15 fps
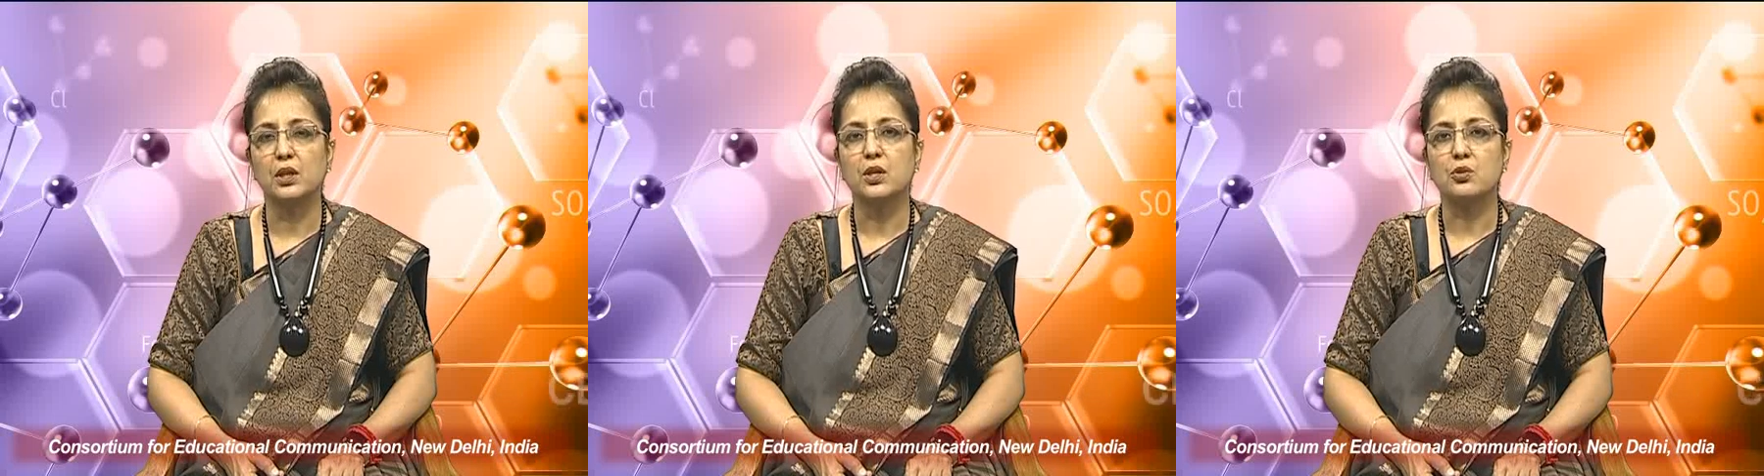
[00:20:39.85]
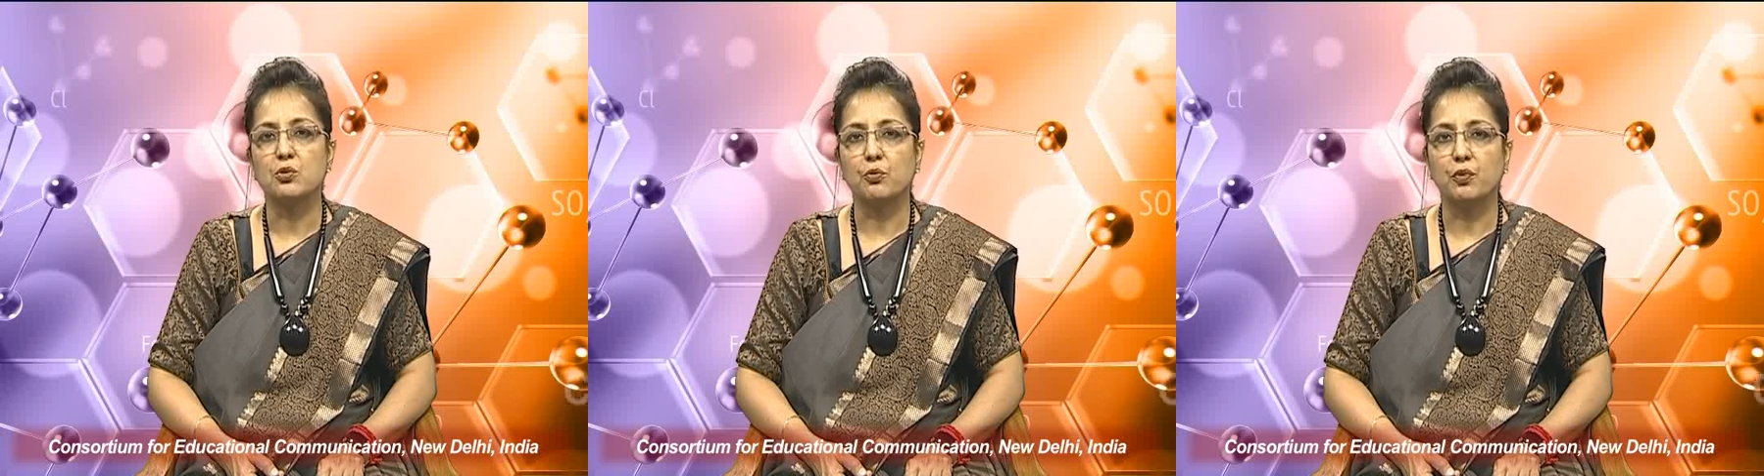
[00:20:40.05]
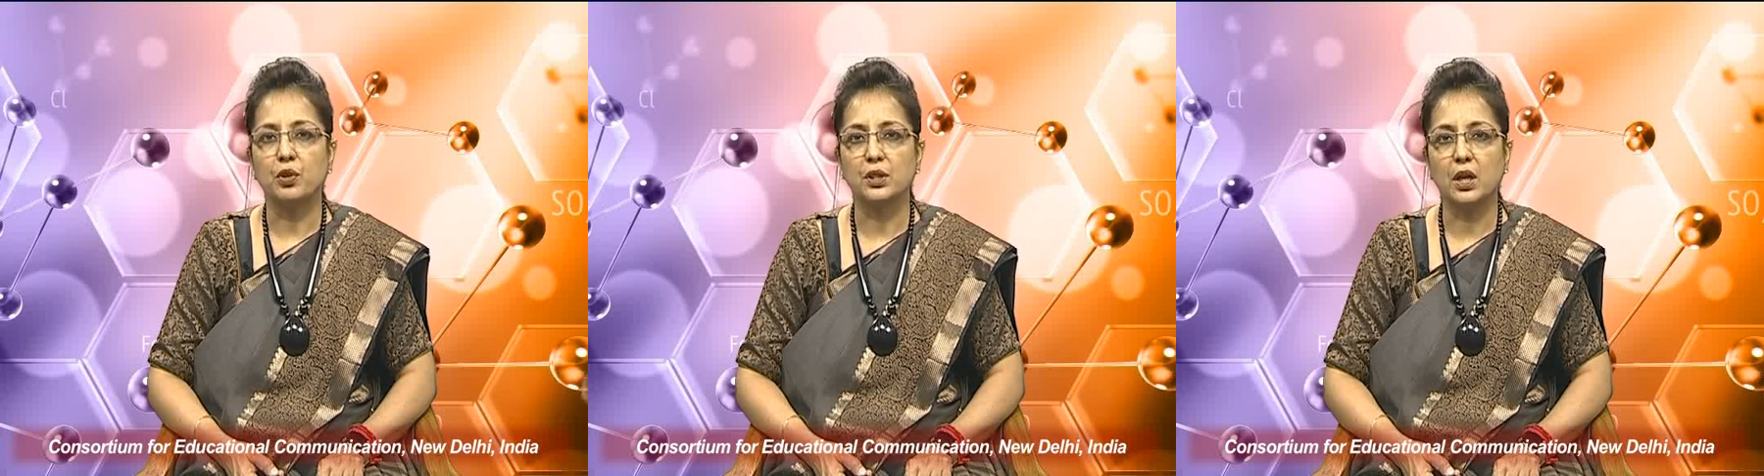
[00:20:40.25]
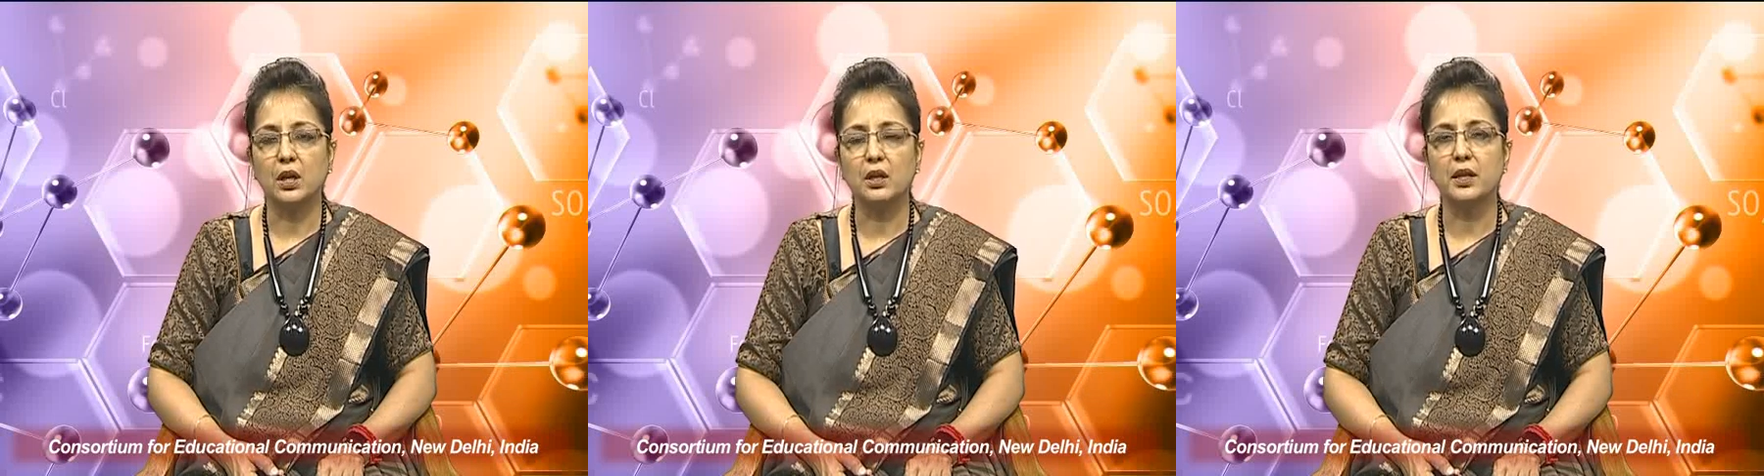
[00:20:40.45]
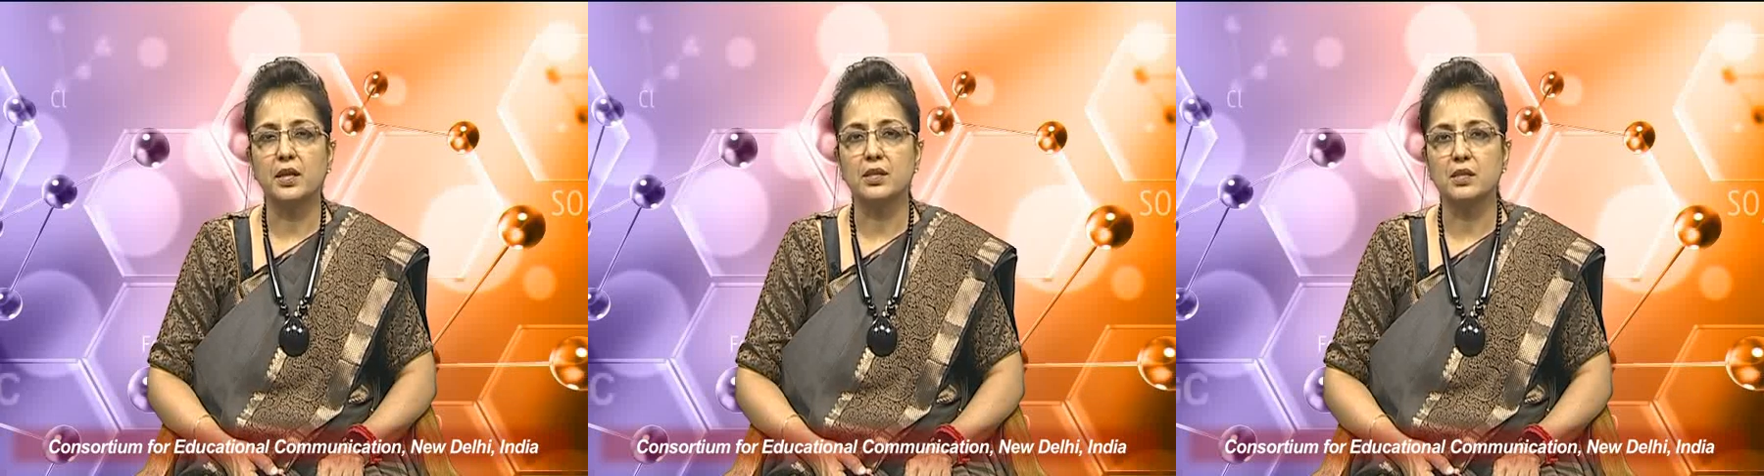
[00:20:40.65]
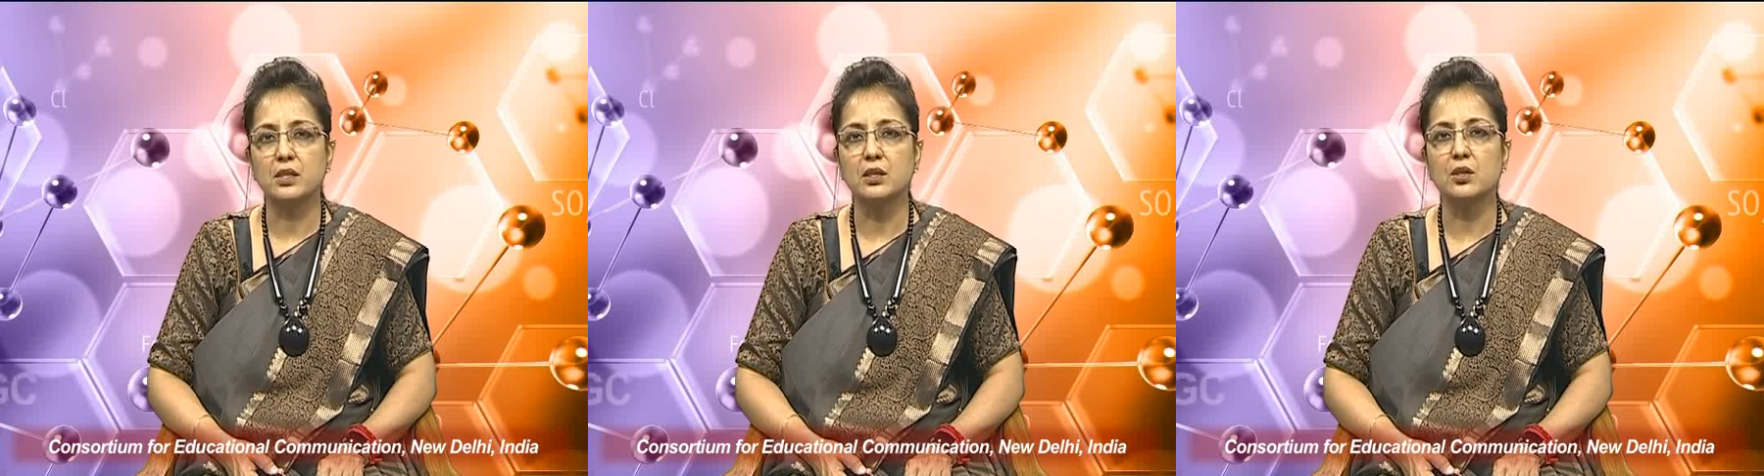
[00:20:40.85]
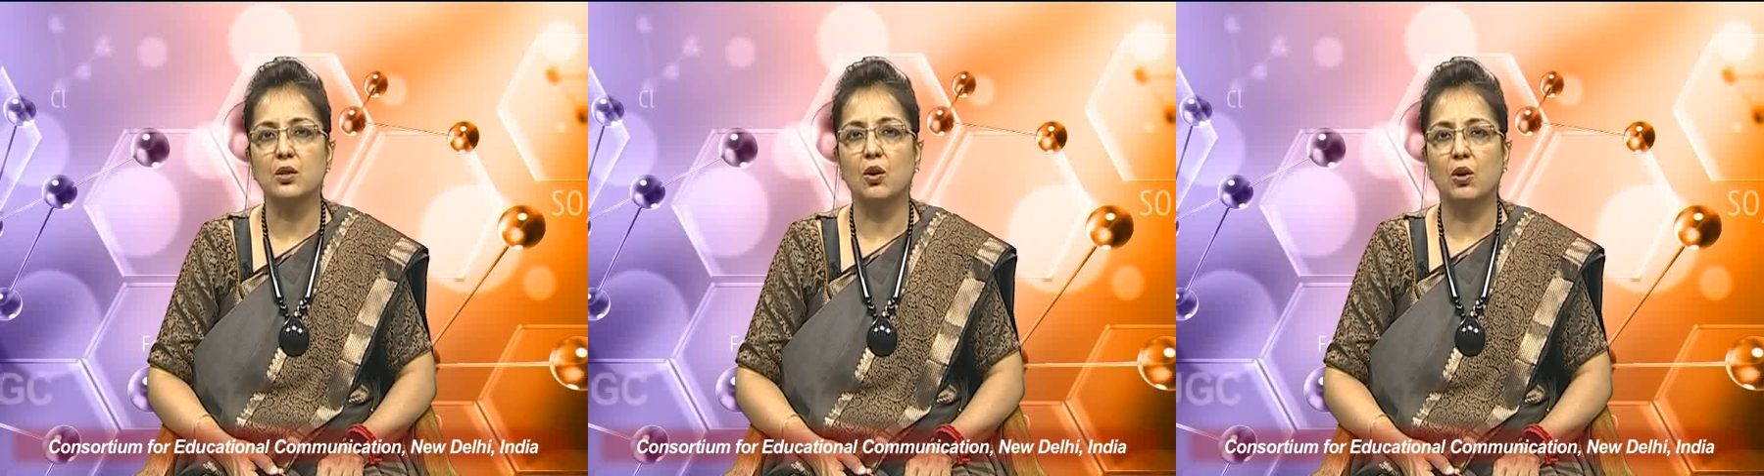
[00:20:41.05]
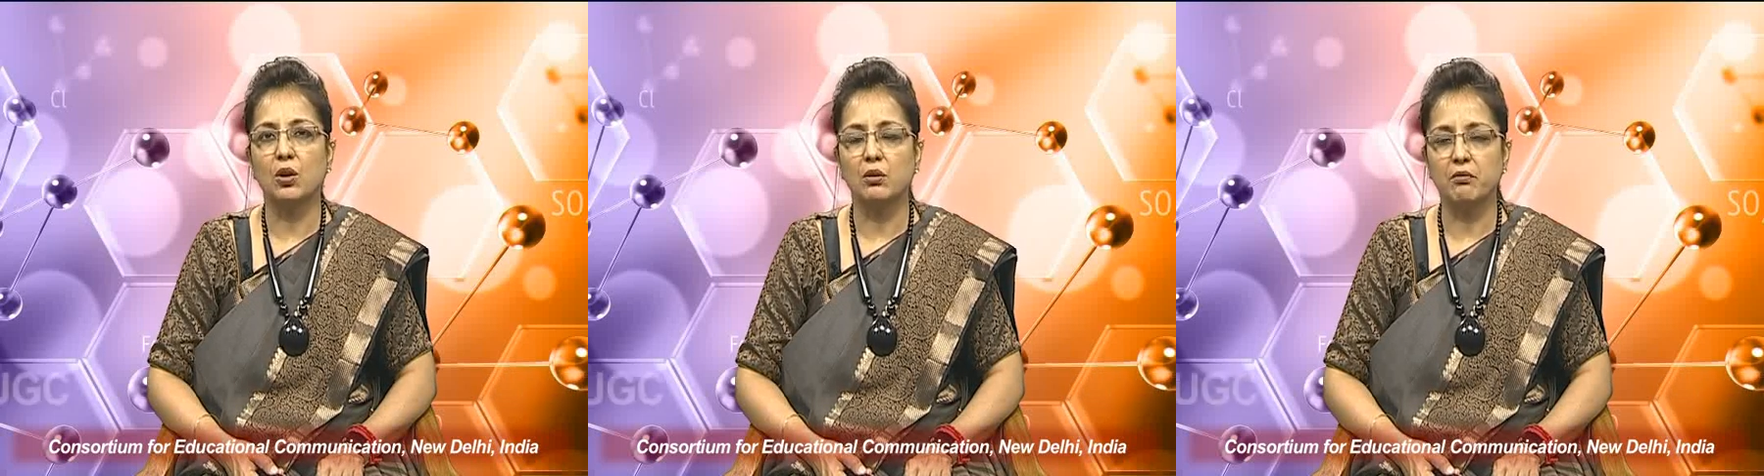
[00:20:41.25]
So, for that reason
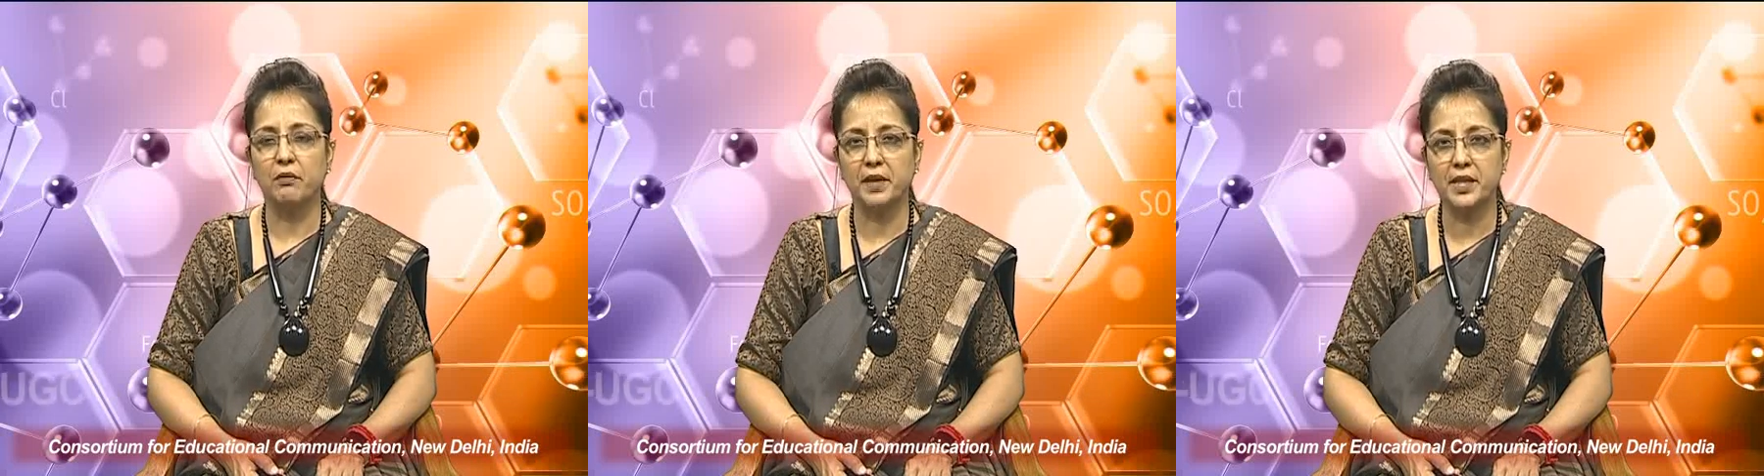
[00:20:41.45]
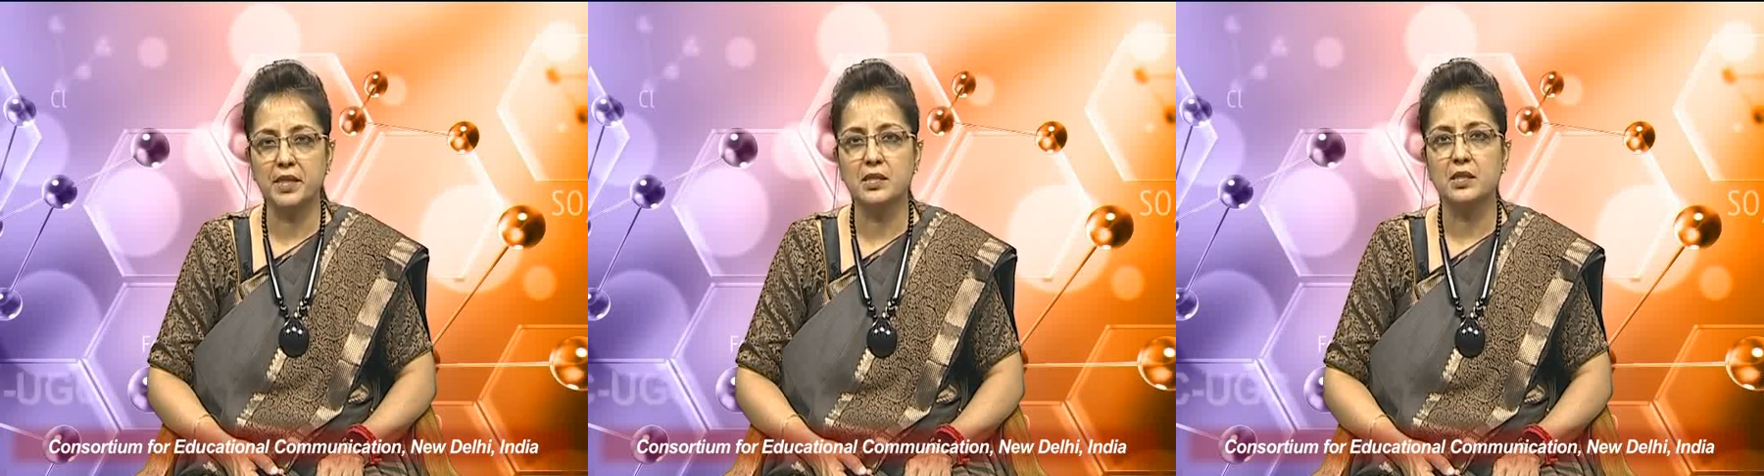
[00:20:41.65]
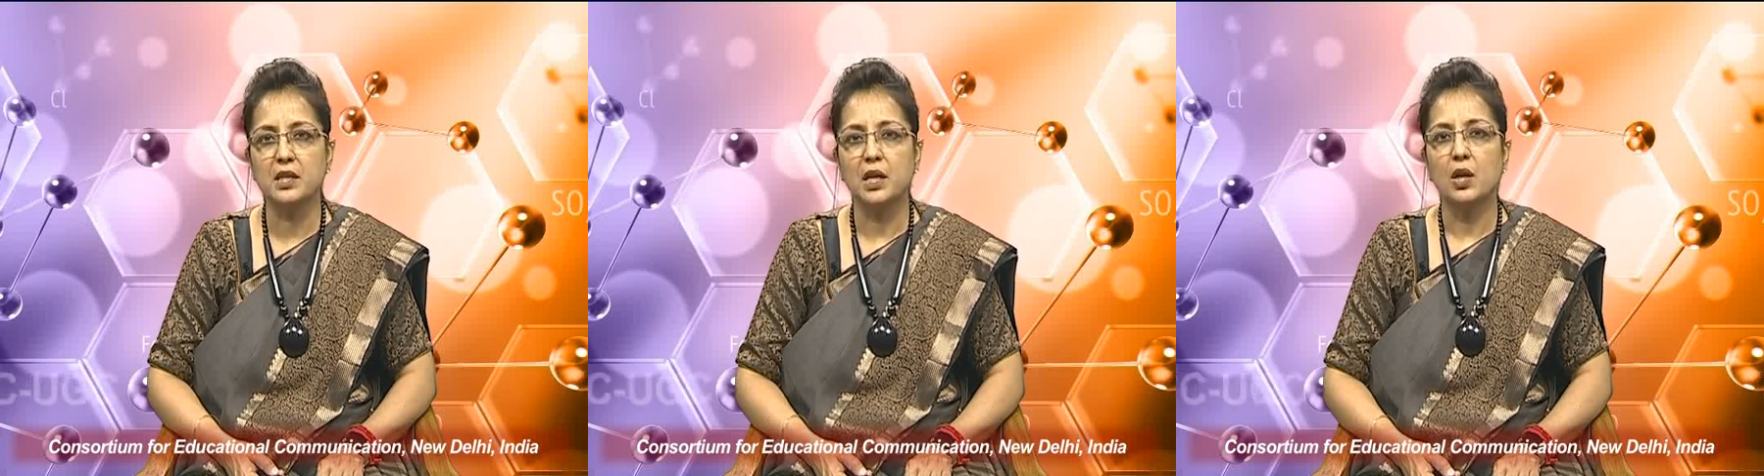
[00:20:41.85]
always